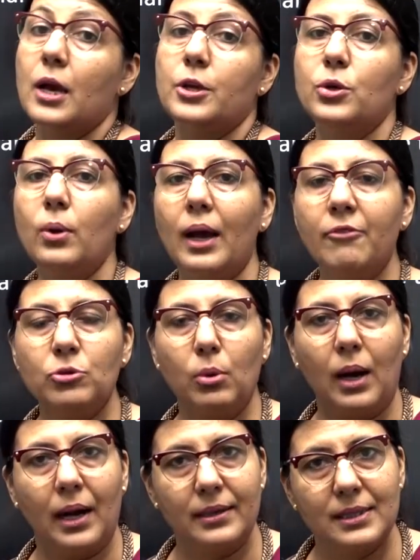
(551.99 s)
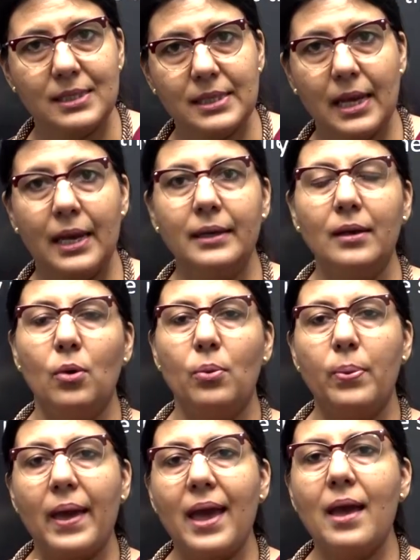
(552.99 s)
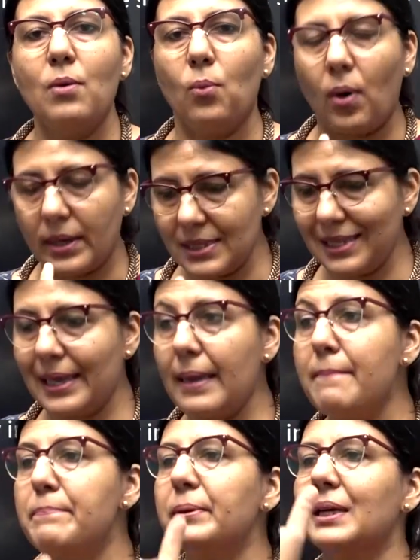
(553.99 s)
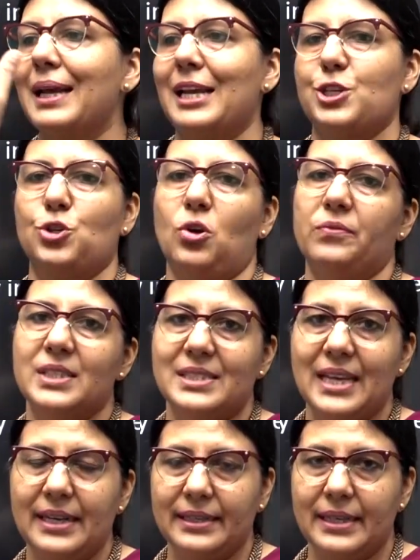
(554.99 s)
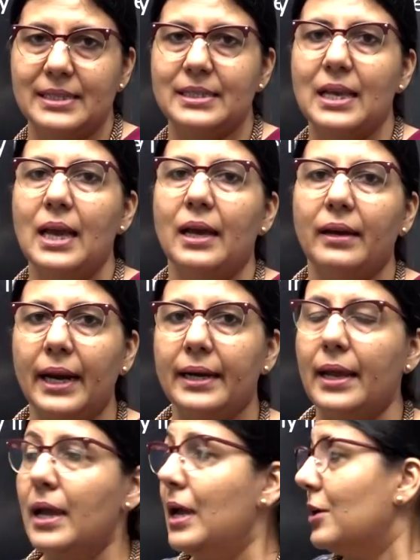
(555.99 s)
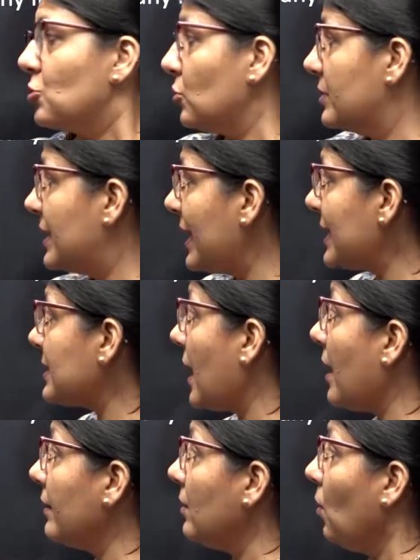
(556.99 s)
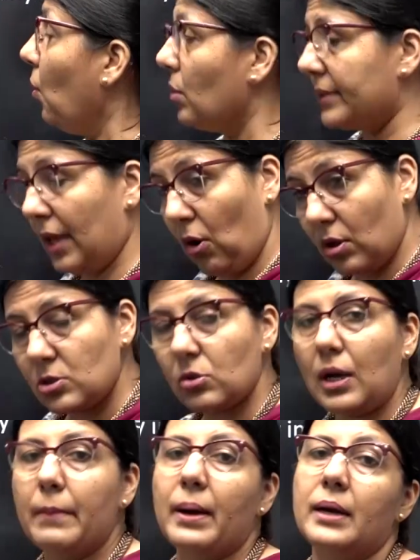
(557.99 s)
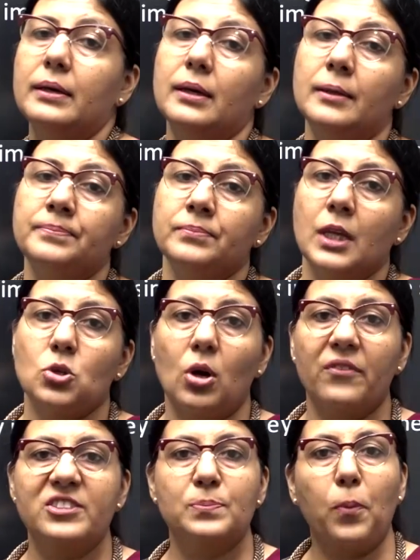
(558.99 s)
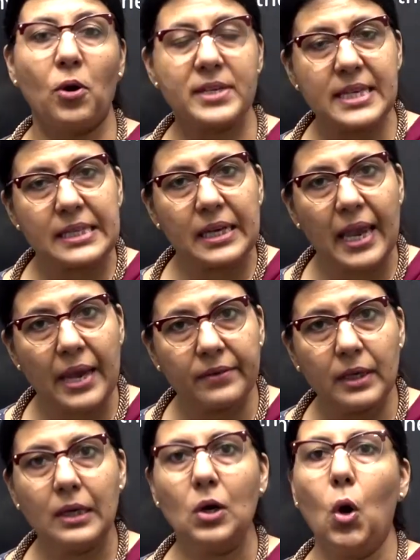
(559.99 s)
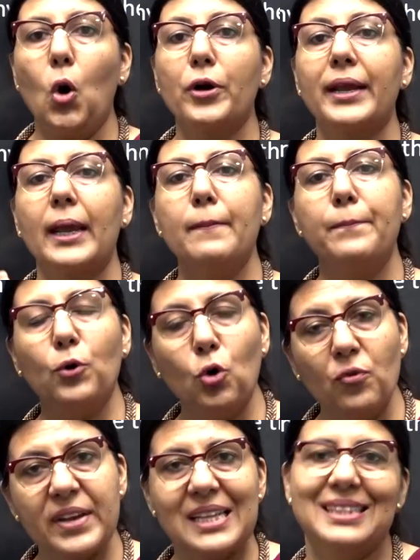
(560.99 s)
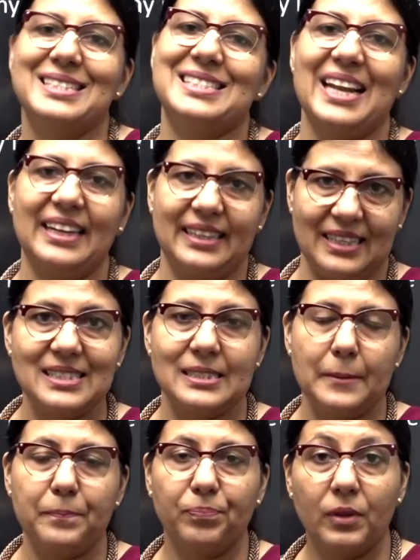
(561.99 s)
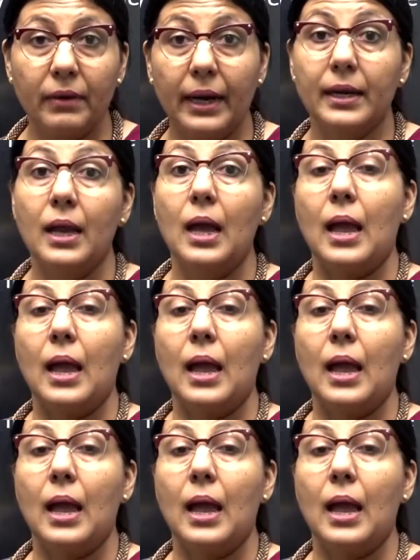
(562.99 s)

You have to understand what is the implication of the sentence, right? So they also come under sort of spotting the error or improving the sentence, right?